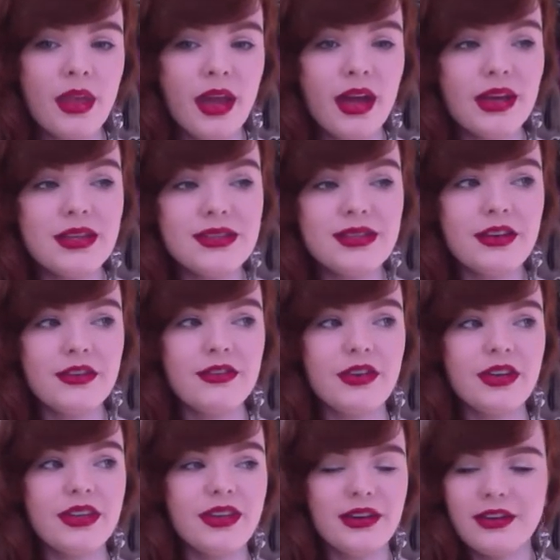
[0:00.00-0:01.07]
and I
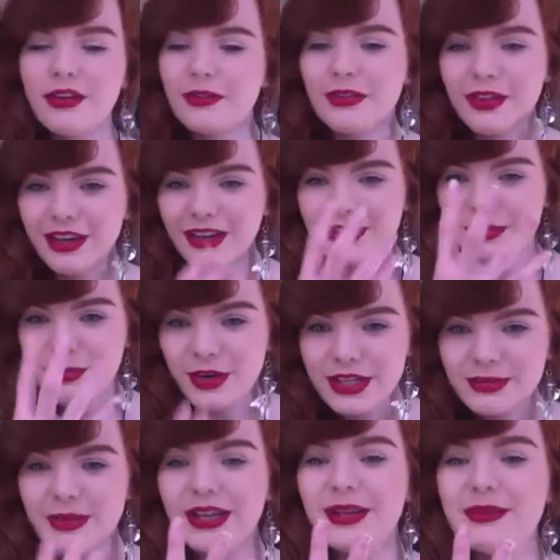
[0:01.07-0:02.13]
find that I love that I had to
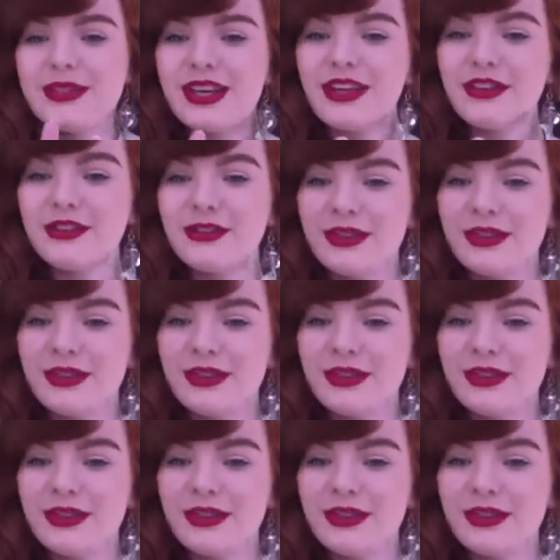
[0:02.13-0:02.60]
press my lips together to